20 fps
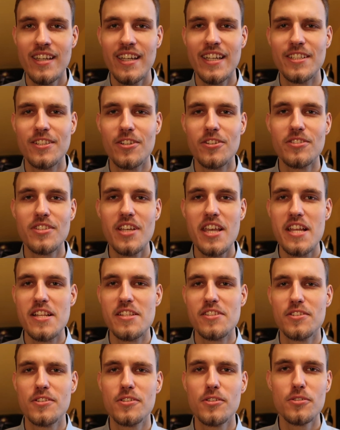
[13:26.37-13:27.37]
It
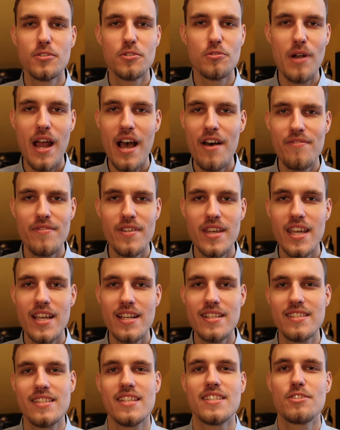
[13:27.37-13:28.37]
contains cool graphics,